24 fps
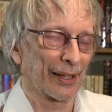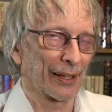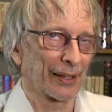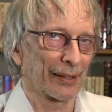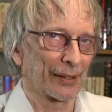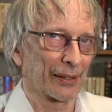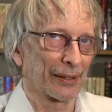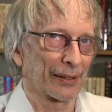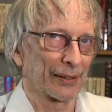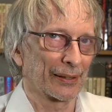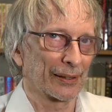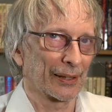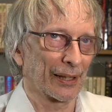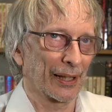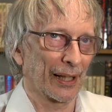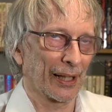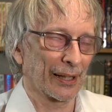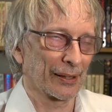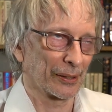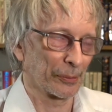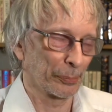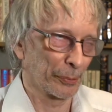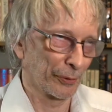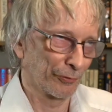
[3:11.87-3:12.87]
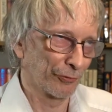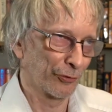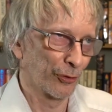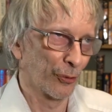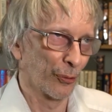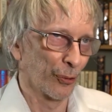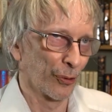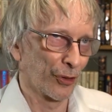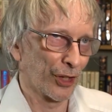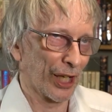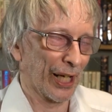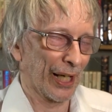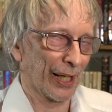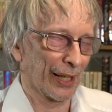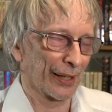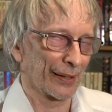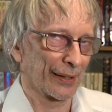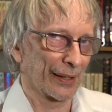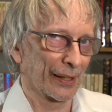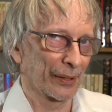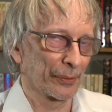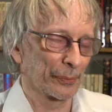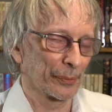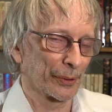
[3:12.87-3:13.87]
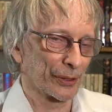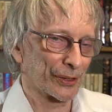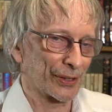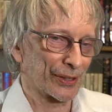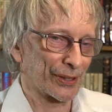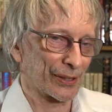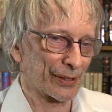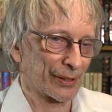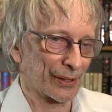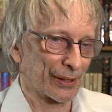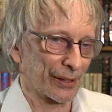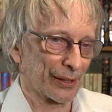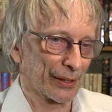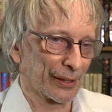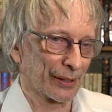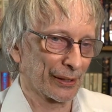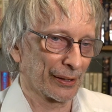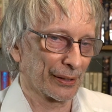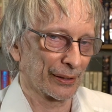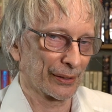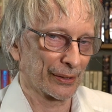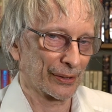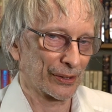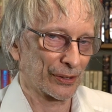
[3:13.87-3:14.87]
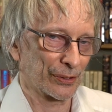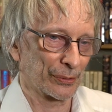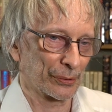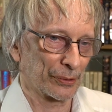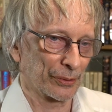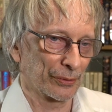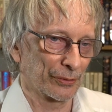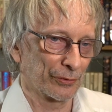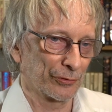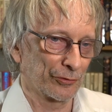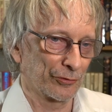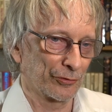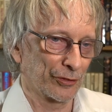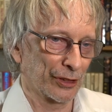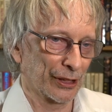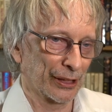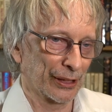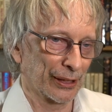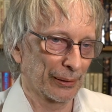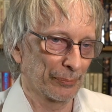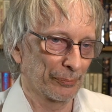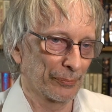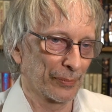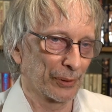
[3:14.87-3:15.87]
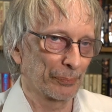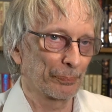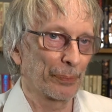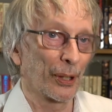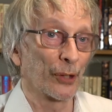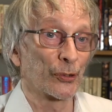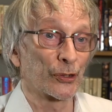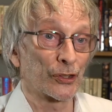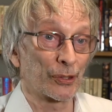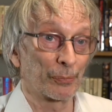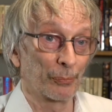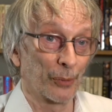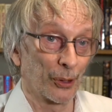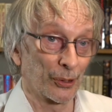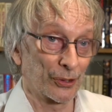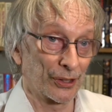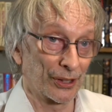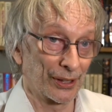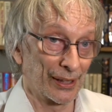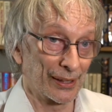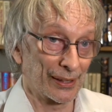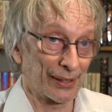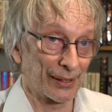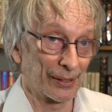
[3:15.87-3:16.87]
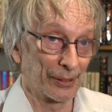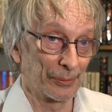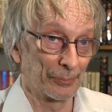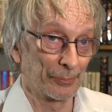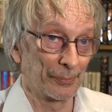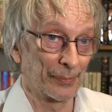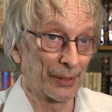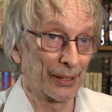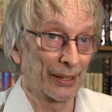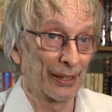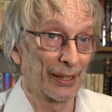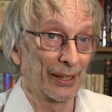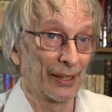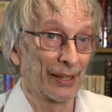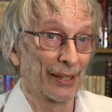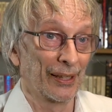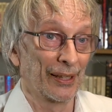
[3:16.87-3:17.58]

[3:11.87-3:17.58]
and and before that there was uh, sort of um, postmodernism